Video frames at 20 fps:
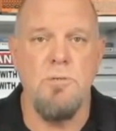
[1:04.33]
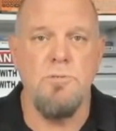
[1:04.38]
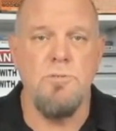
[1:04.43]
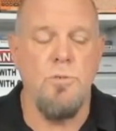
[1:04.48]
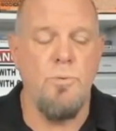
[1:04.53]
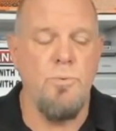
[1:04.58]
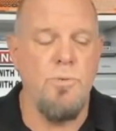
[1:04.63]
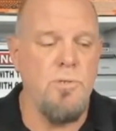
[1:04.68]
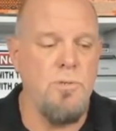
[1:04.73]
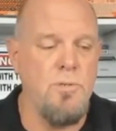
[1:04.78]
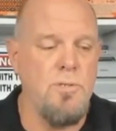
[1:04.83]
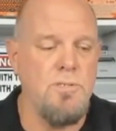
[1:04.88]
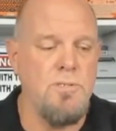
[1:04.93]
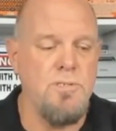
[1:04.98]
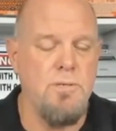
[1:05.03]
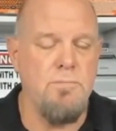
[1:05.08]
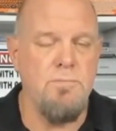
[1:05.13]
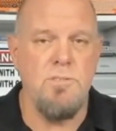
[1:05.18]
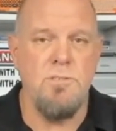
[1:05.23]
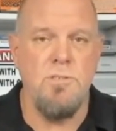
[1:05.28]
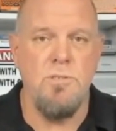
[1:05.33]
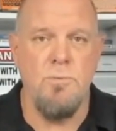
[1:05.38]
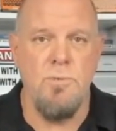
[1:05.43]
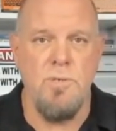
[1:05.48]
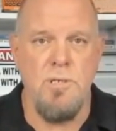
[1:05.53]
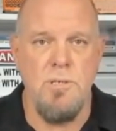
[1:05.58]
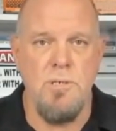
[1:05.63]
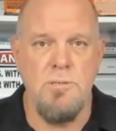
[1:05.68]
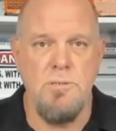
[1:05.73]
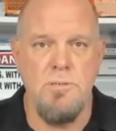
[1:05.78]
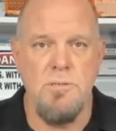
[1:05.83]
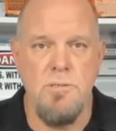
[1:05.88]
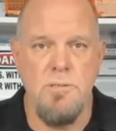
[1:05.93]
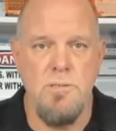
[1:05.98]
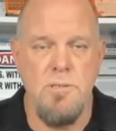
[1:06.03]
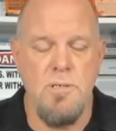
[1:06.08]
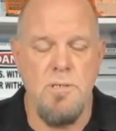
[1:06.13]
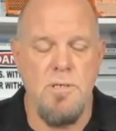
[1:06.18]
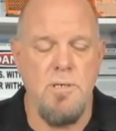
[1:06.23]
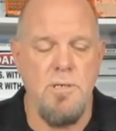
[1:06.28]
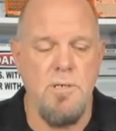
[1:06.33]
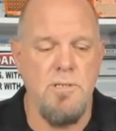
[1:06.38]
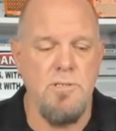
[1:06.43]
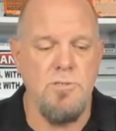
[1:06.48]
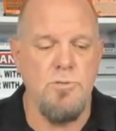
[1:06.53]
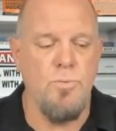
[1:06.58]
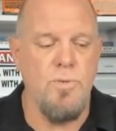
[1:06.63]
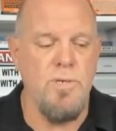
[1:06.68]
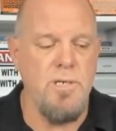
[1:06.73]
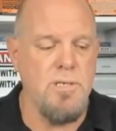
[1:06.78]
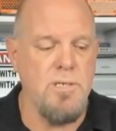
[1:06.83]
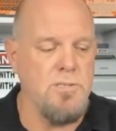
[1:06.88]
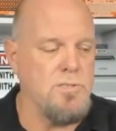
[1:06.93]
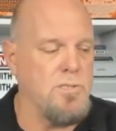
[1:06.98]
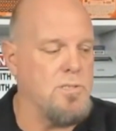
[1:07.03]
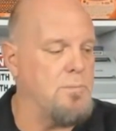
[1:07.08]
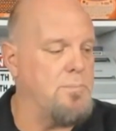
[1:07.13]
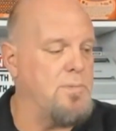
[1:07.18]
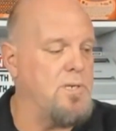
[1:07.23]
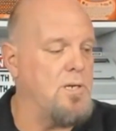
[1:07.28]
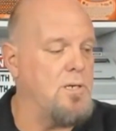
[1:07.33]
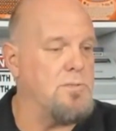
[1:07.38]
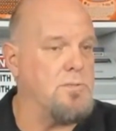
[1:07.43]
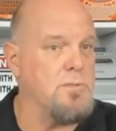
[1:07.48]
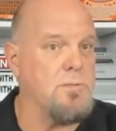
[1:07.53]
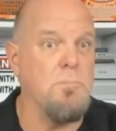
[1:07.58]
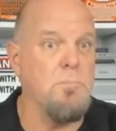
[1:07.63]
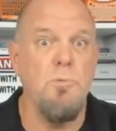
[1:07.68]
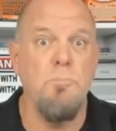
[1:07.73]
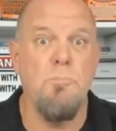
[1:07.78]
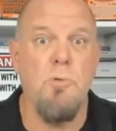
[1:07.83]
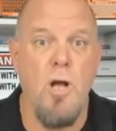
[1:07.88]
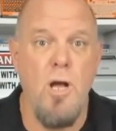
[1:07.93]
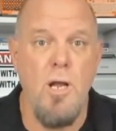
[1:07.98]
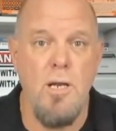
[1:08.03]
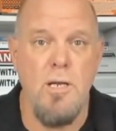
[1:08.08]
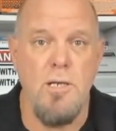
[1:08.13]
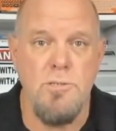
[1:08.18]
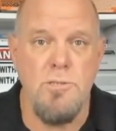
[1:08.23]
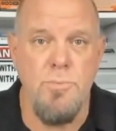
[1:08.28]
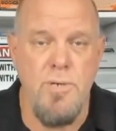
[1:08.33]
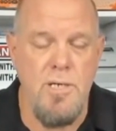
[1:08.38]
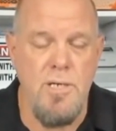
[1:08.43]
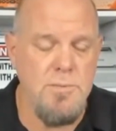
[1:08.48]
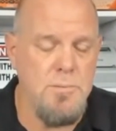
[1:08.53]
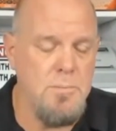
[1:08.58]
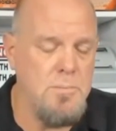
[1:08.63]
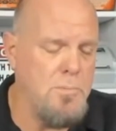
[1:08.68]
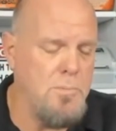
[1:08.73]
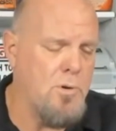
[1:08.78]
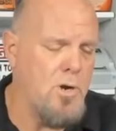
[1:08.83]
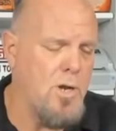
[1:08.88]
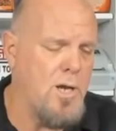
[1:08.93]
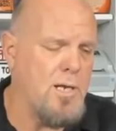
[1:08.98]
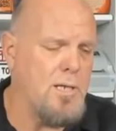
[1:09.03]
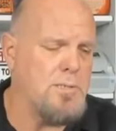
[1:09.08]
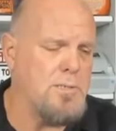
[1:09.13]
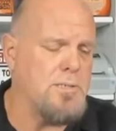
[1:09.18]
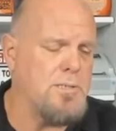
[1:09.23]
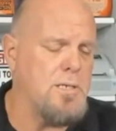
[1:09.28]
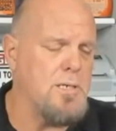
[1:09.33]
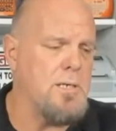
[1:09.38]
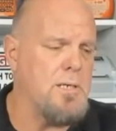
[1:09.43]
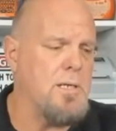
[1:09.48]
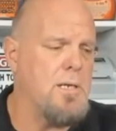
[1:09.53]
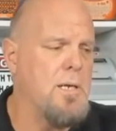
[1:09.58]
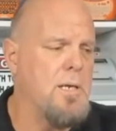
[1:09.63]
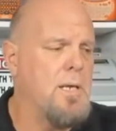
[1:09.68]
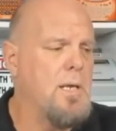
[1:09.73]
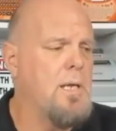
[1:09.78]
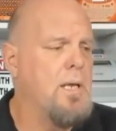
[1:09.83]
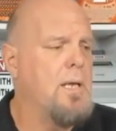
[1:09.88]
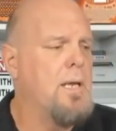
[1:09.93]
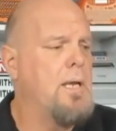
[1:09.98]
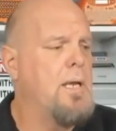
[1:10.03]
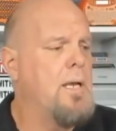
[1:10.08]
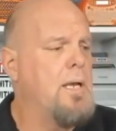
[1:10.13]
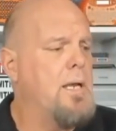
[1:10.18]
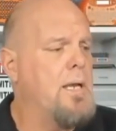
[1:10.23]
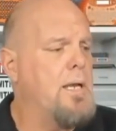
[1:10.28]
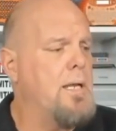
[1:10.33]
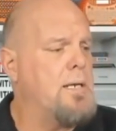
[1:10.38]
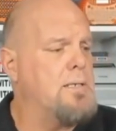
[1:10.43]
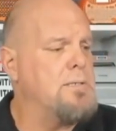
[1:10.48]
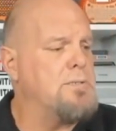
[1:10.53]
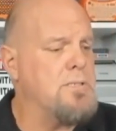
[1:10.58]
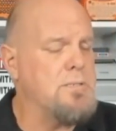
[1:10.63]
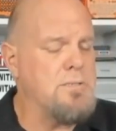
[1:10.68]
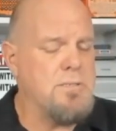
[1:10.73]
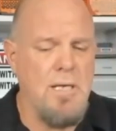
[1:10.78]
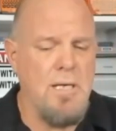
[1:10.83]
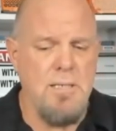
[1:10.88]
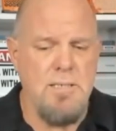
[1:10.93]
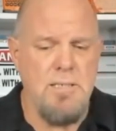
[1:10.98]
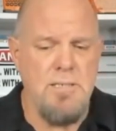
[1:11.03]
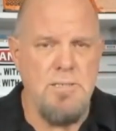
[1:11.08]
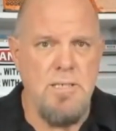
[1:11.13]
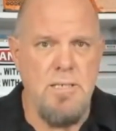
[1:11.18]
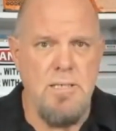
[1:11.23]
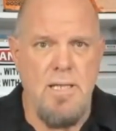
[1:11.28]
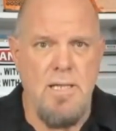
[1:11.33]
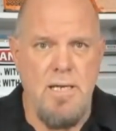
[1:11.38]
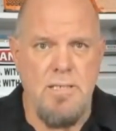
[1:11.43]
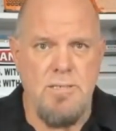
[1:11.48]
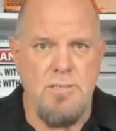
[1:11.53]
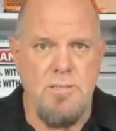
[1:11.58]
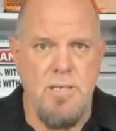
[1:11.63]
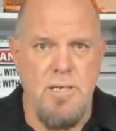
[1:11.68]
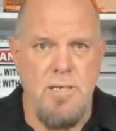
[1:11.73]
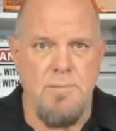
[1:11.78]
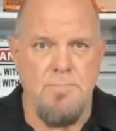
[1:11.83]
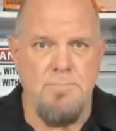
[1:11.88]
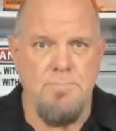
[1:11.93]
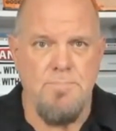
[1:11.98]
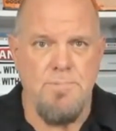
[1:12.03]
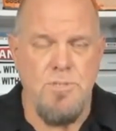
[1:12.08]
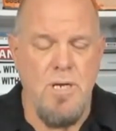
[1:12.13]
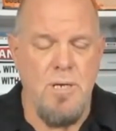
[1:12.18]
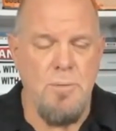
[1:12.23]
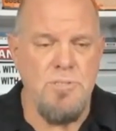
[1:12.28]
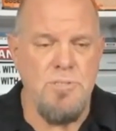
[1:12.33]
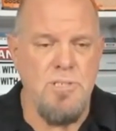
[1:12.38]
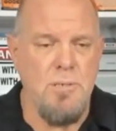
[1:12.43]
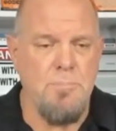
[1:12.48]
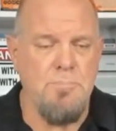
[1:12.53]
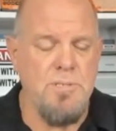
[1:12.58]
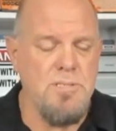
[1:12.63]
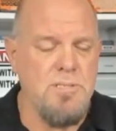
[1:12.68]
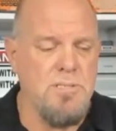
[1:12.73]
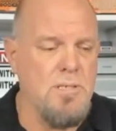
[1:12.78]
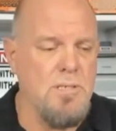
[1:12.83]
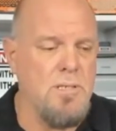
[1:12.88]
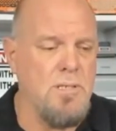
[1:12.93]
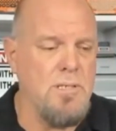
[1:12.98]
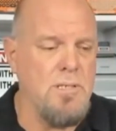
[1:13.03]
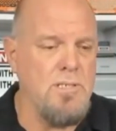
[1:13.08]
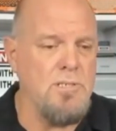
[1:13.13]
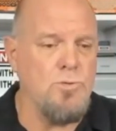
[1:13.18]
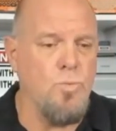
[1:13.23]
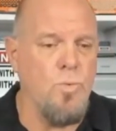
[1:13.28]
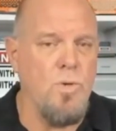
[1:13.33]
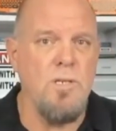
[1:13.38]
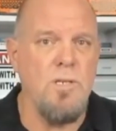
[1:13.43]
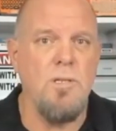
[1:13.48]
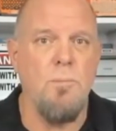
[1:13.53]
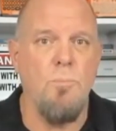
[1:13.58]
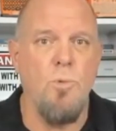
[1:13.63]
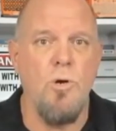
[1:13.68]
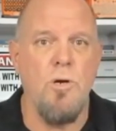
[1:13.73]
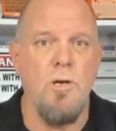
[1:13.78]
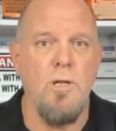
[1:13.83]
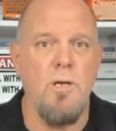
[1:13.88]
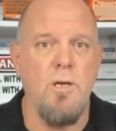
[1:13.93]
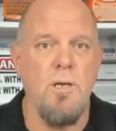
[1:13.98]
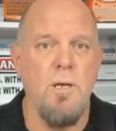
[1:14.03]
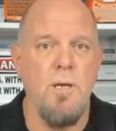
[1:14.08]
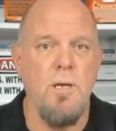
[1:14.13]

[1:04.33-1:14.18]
So we do this every 2 weeks. This week is going to be on some new products. We got some new products in, and I just got these in last night. So I was up until at least 1 a.m.